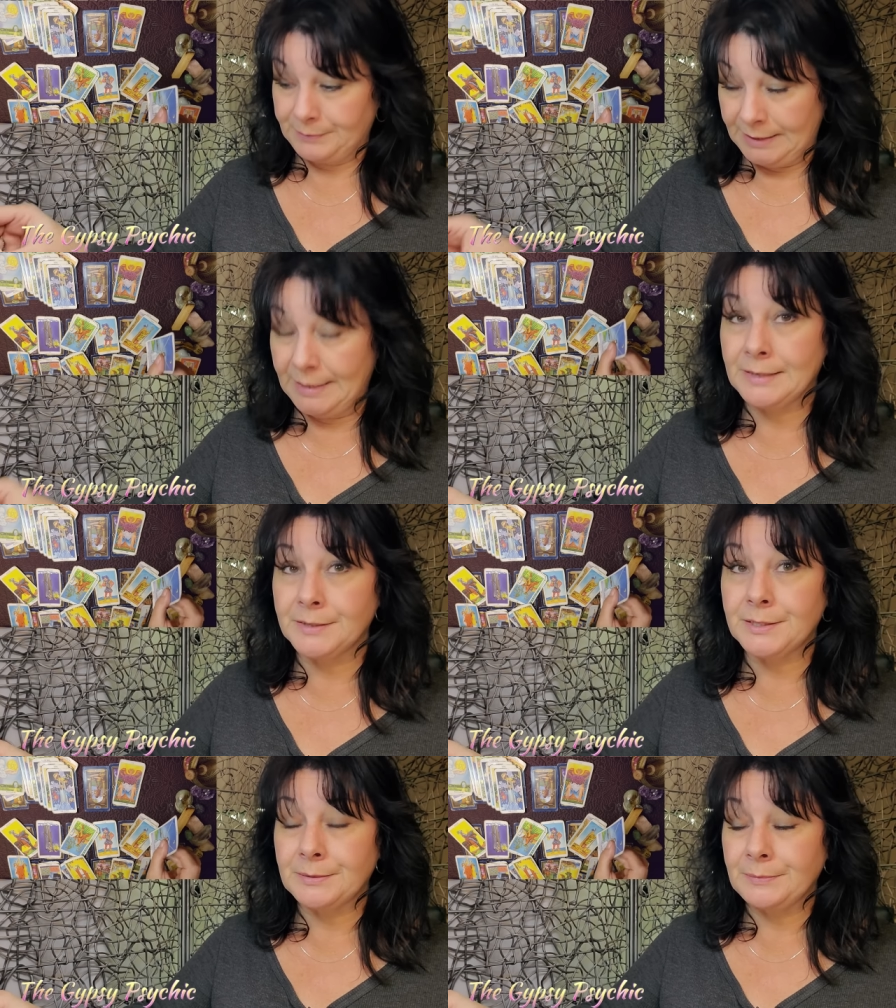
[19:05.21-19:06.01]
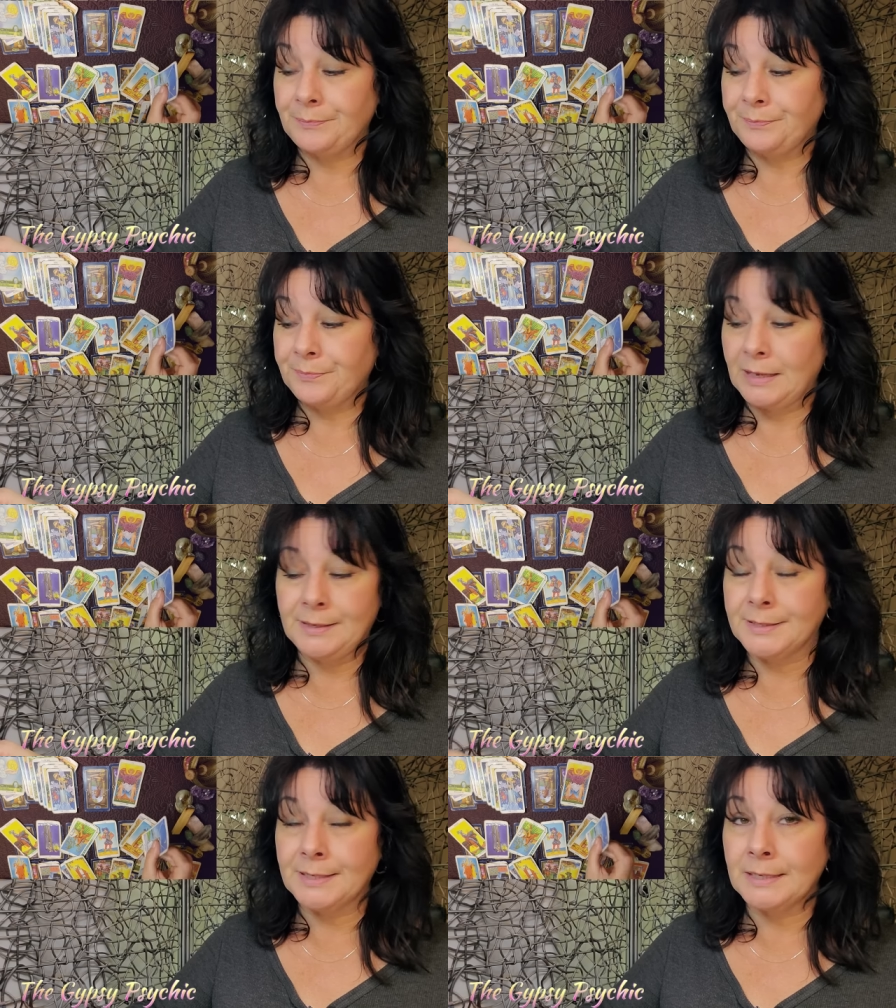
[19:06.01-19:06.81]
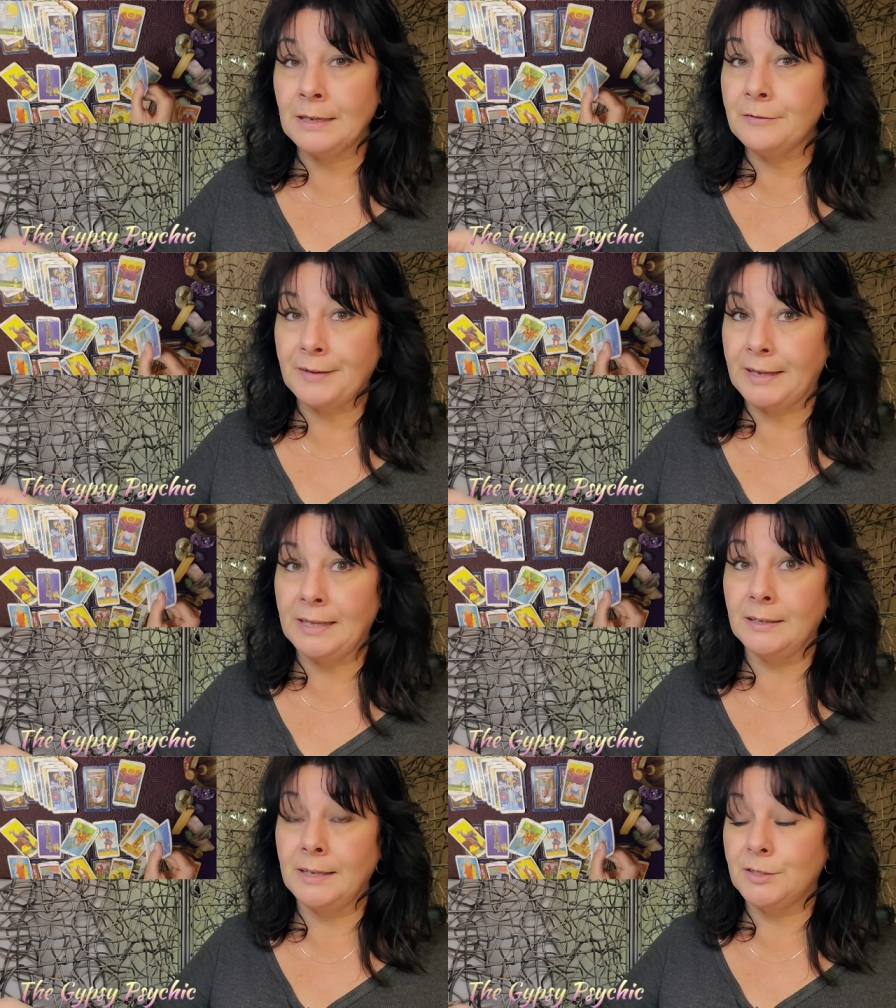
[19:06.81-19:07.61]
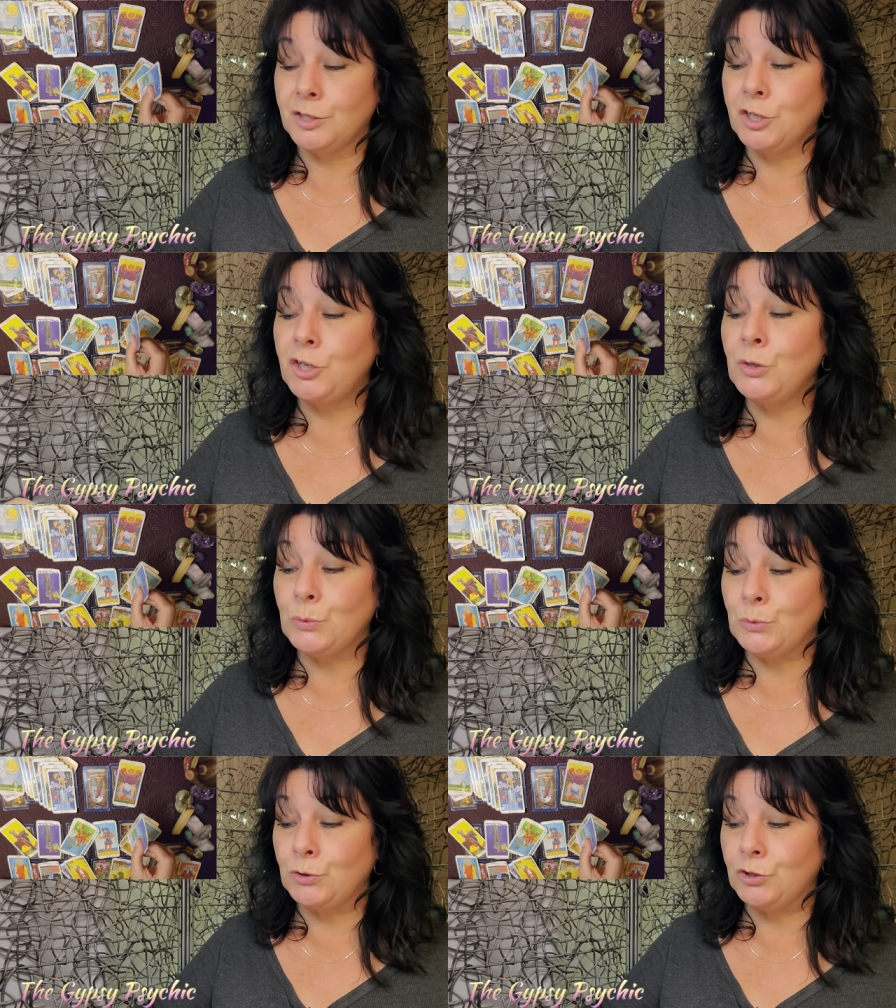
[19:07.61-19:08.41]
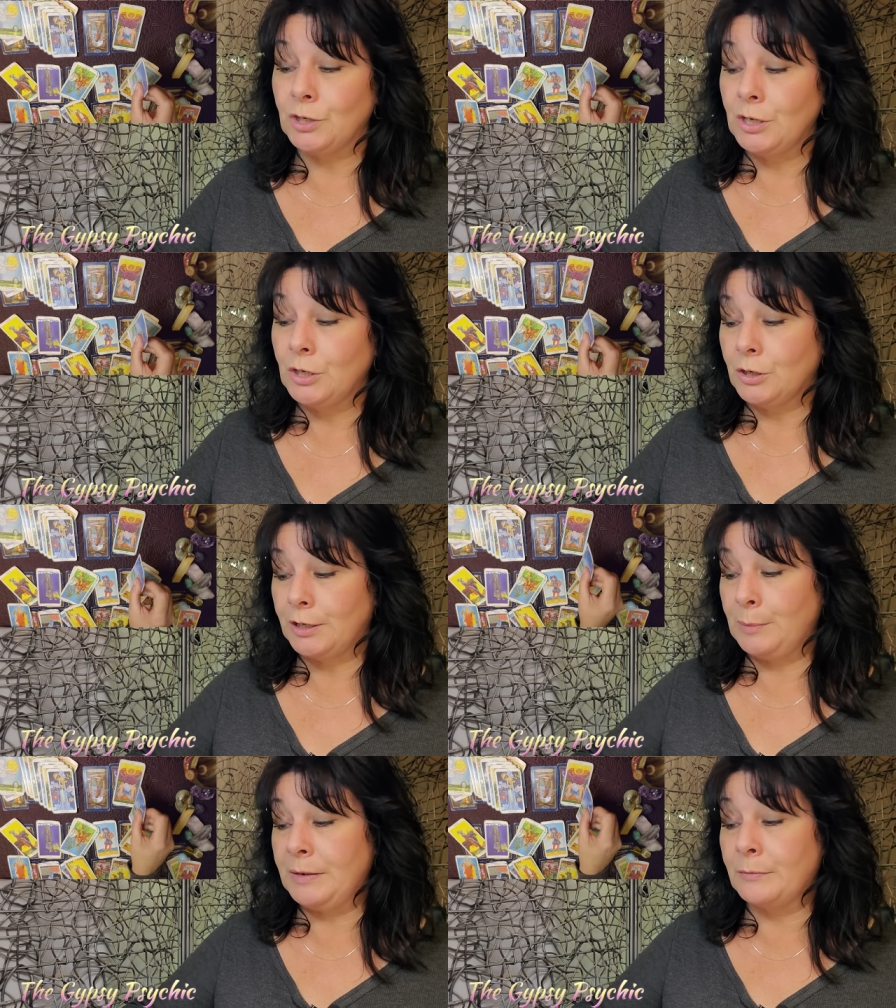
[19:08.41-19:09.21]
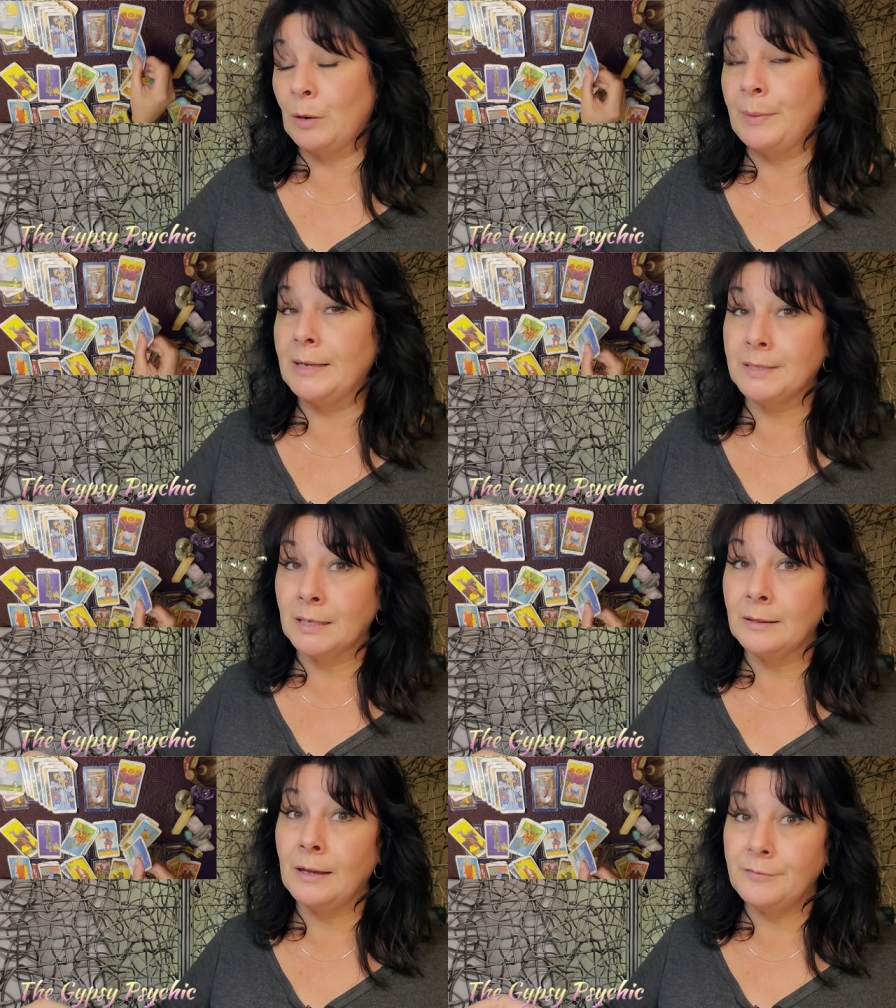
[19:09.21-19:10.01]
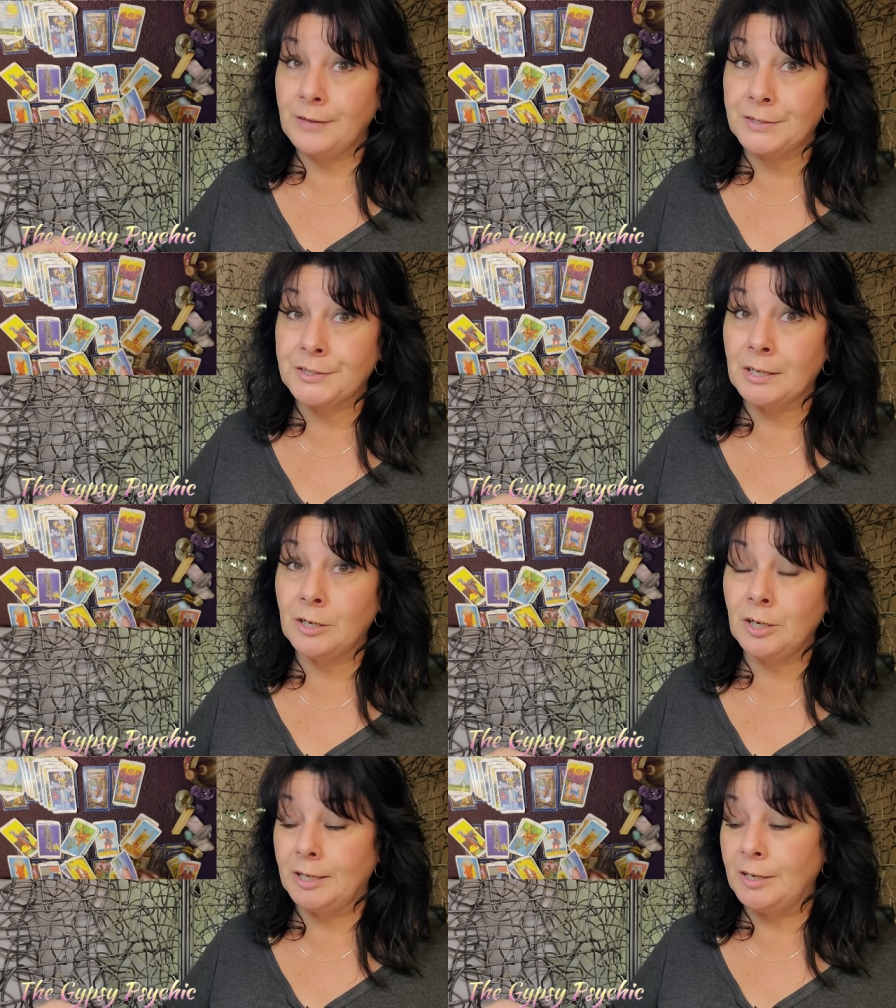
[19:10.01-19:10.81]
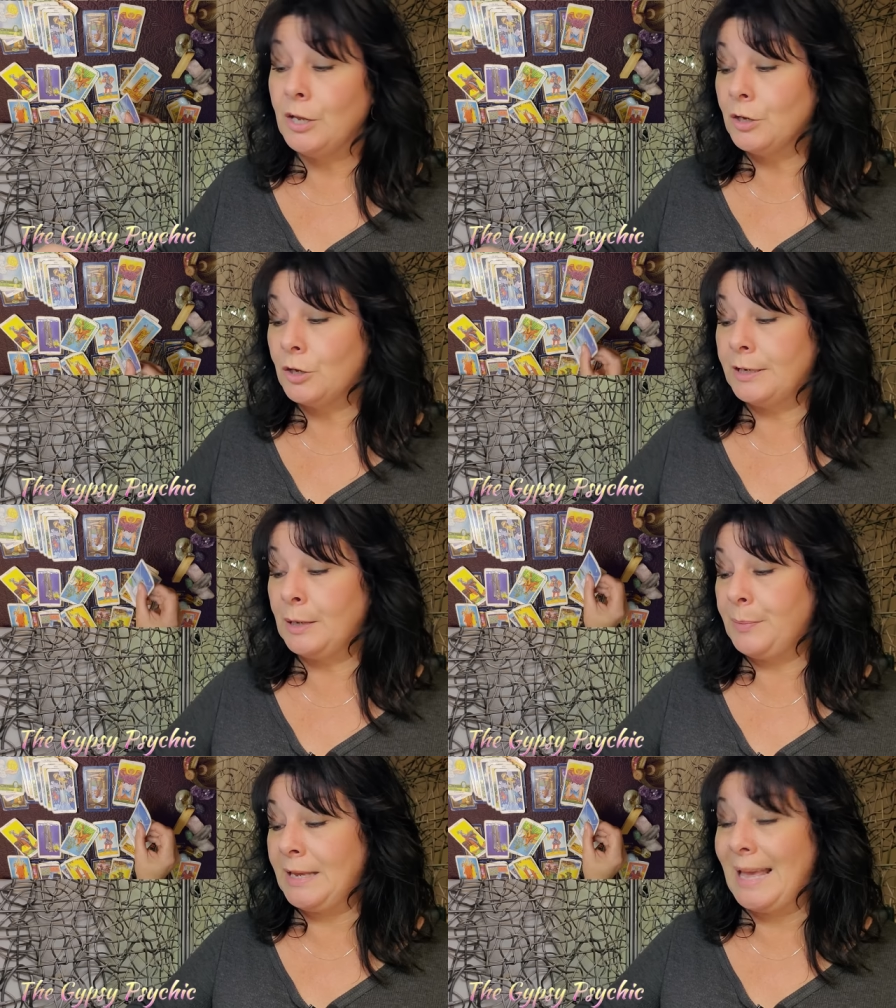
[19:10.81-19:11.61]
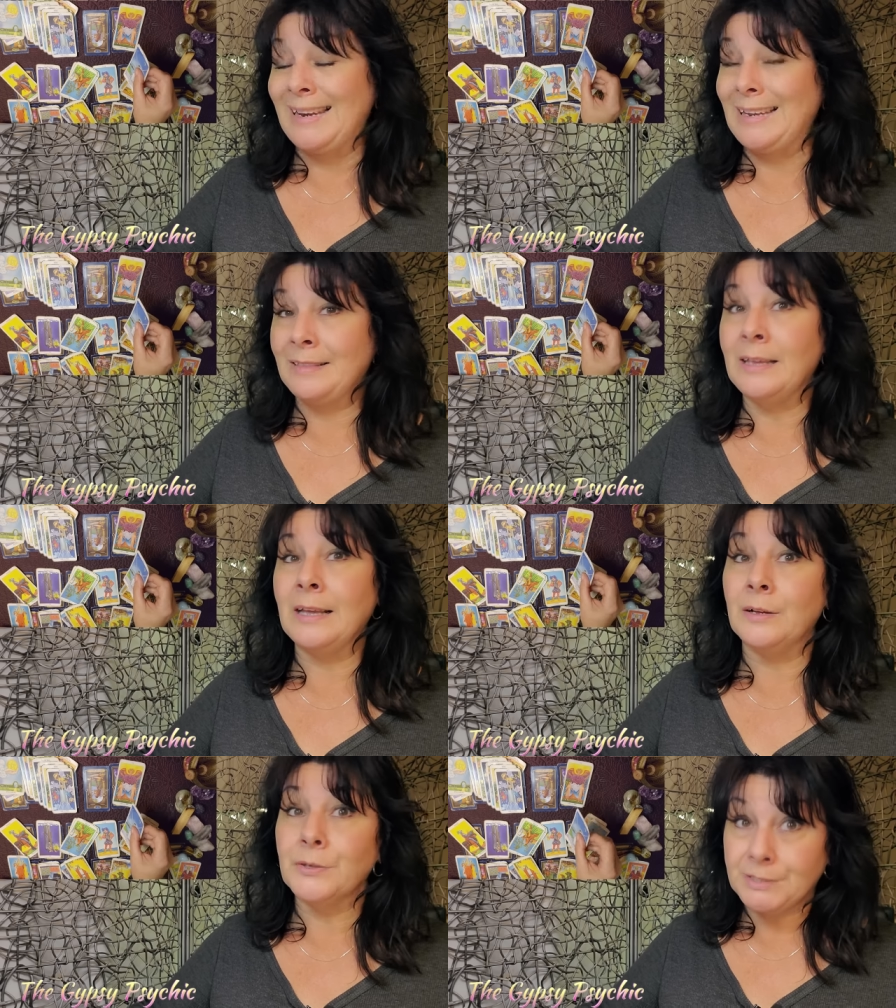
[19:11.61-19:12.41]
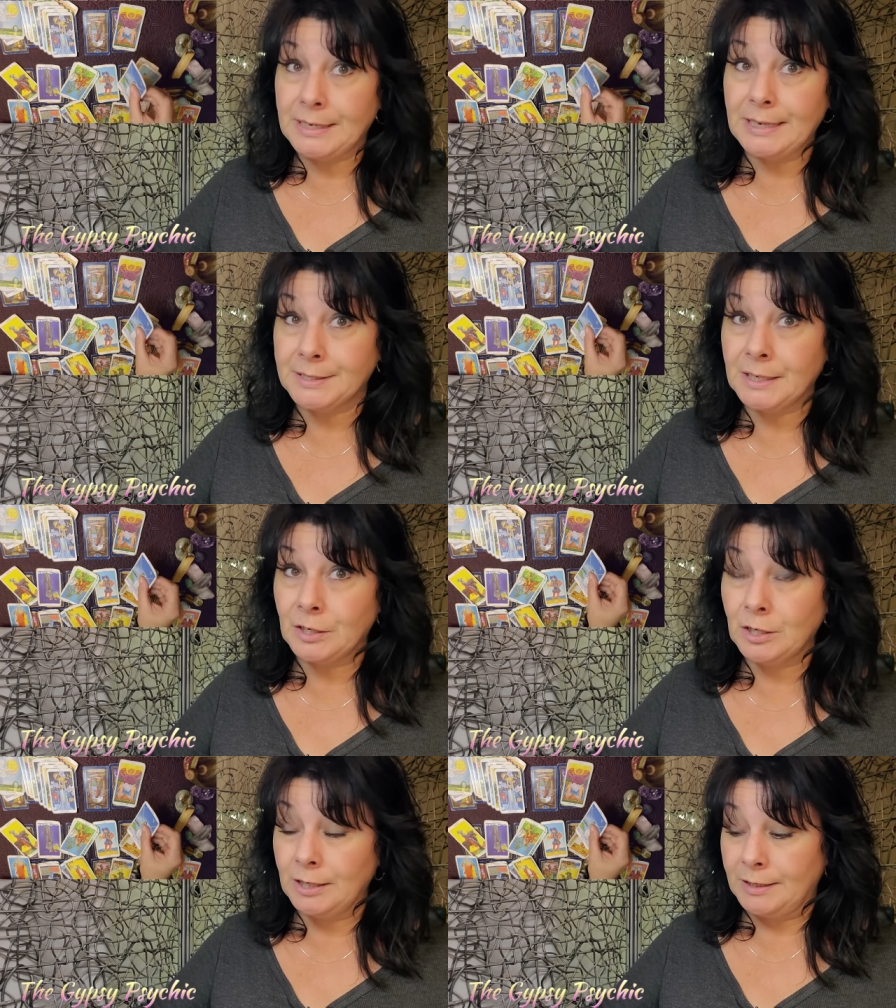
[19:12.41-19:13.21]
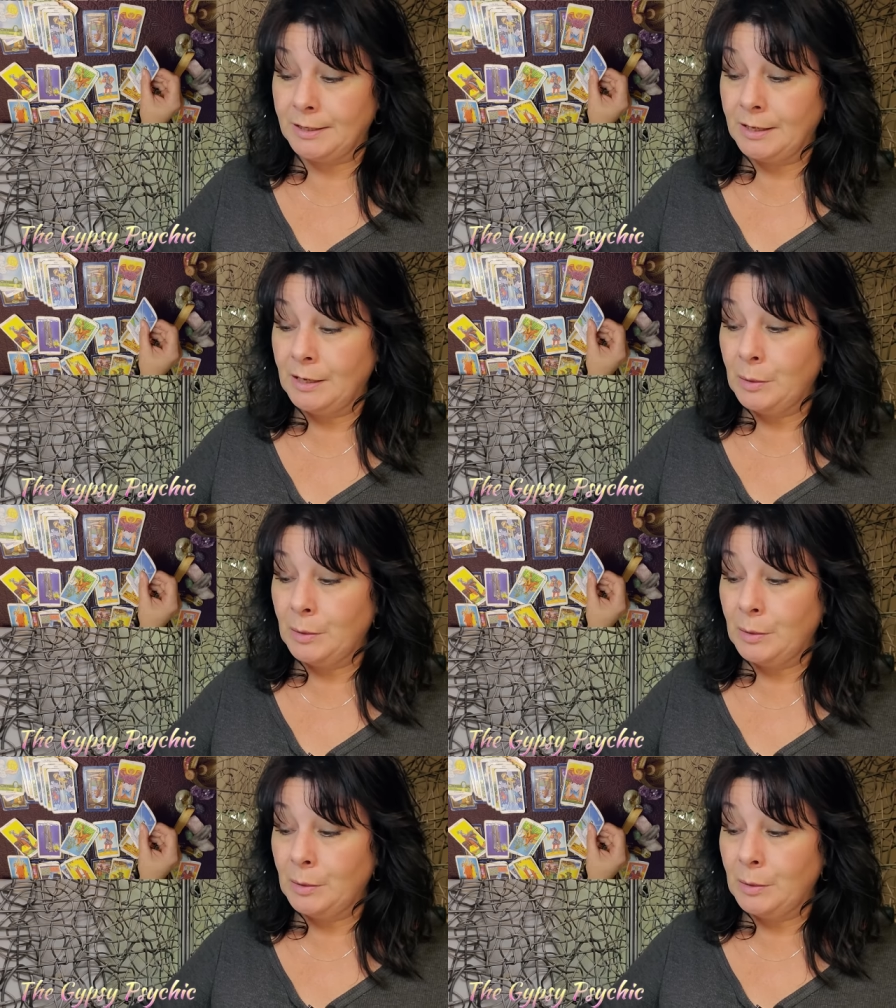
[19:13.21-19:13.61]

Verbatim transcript: It is. It's significant. It's huge. Could it be romantic love? Yes, it could. Could it be anything else? Yes, it could.